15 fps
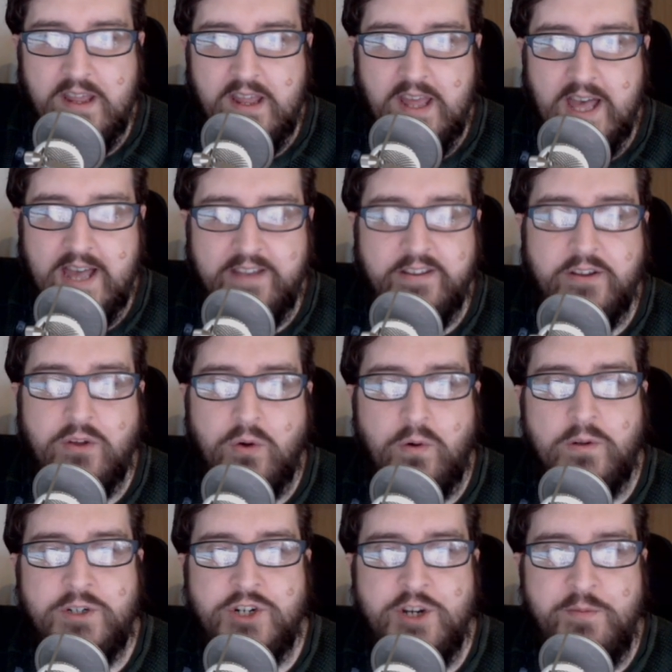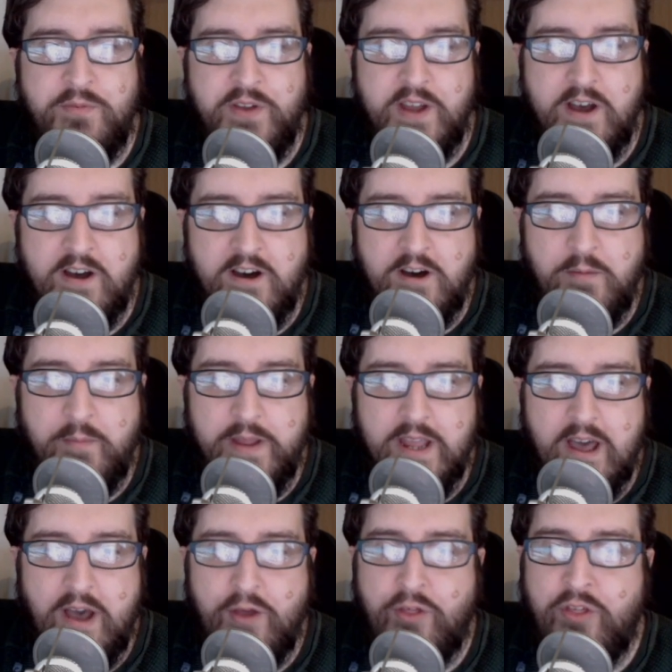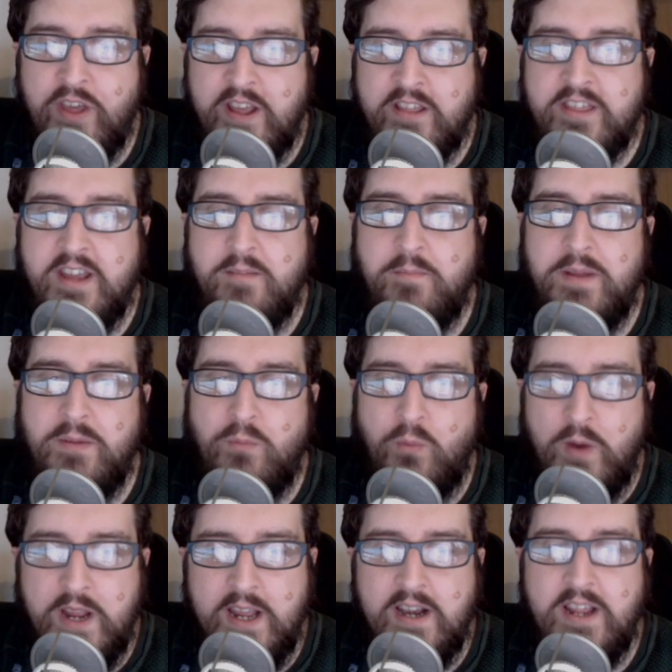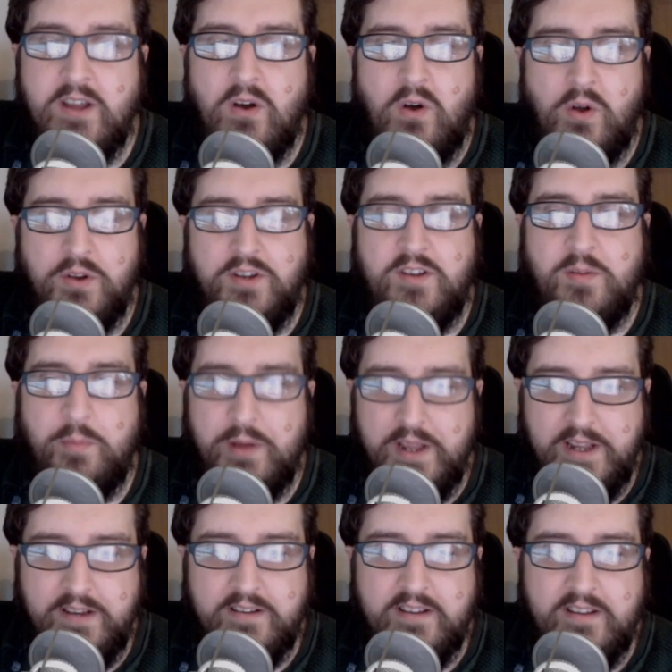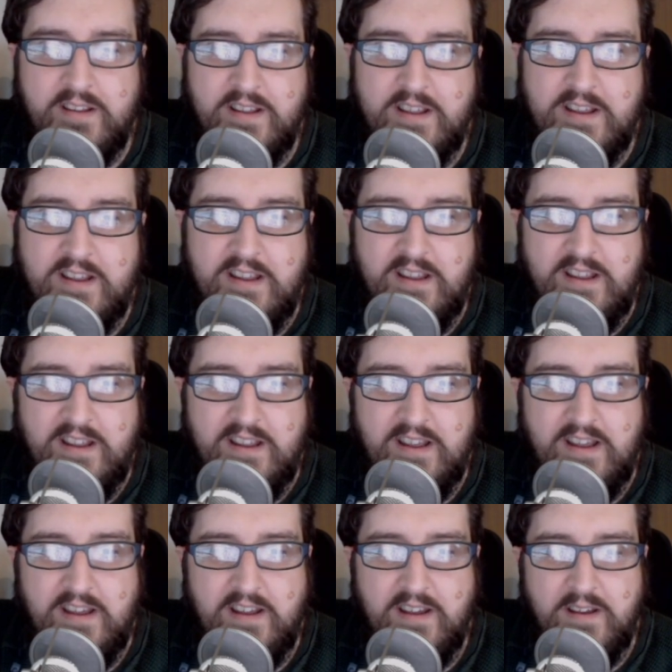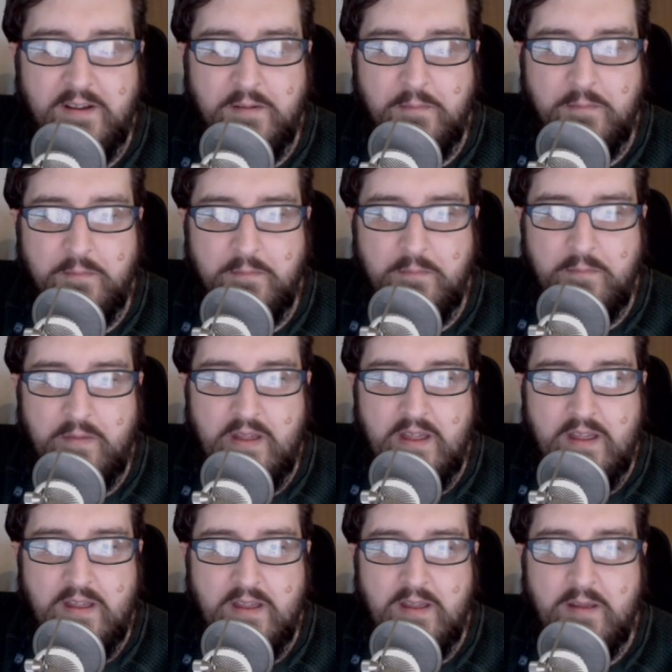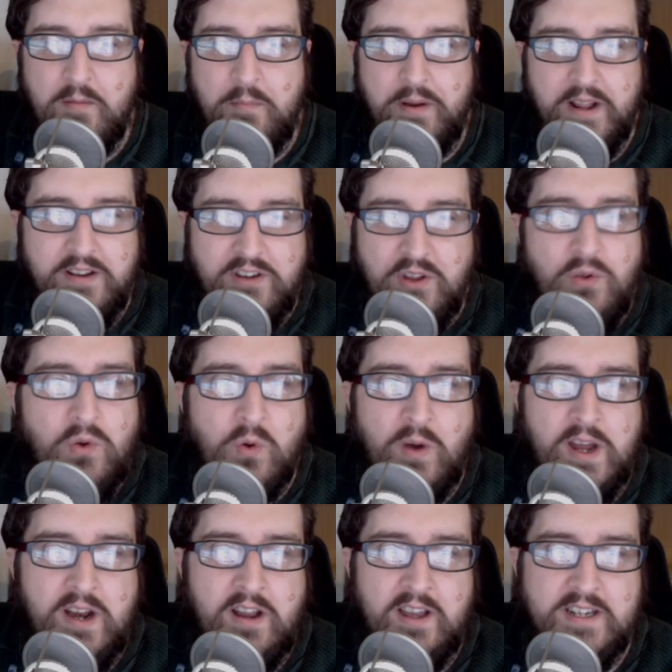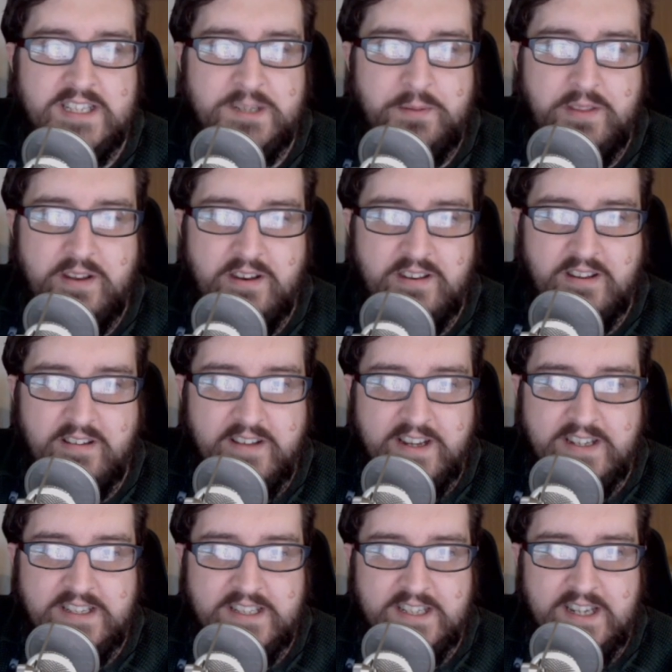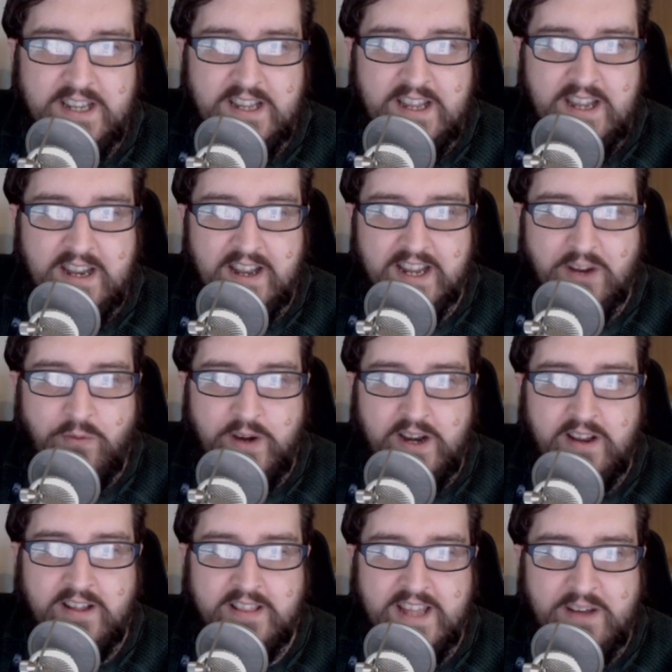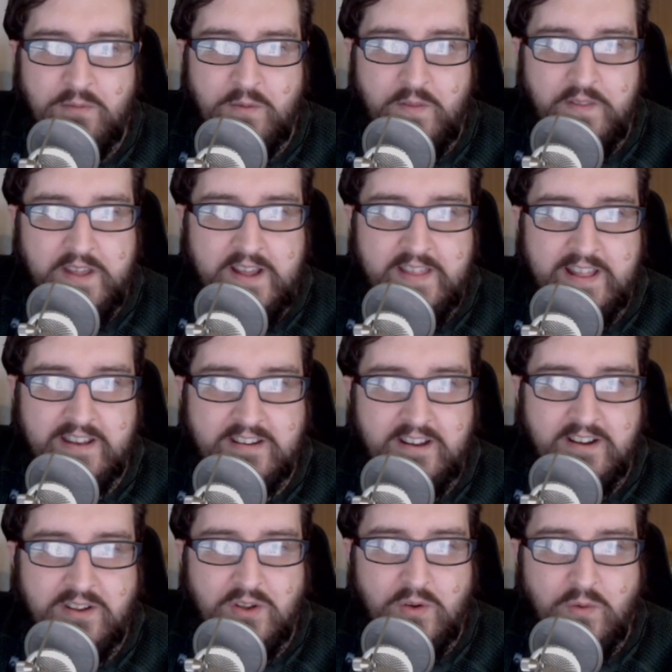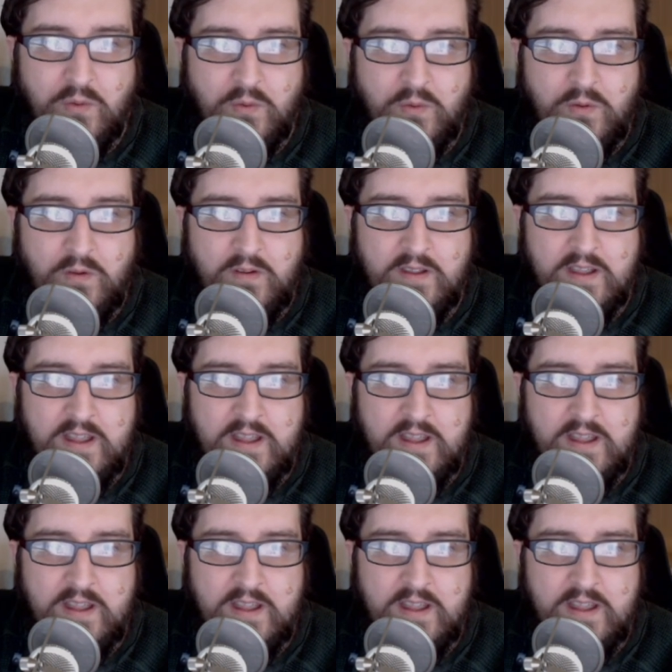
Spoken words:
As a core troop for your army, I think they'd be really odd to paint. But I do quite like some of the designs. Like, I really like that one there. That's kind of cool.